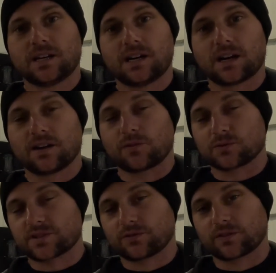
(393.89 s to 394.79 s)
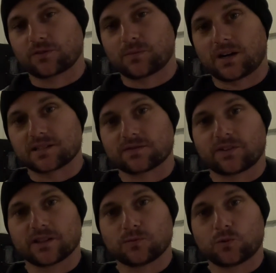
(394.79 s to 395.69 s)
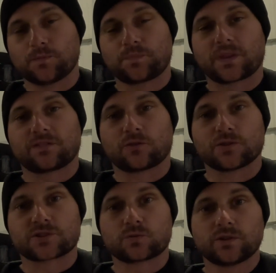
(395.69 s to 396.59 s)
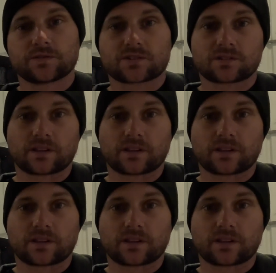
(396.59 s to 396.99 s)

There were several different mods available for the Swifts.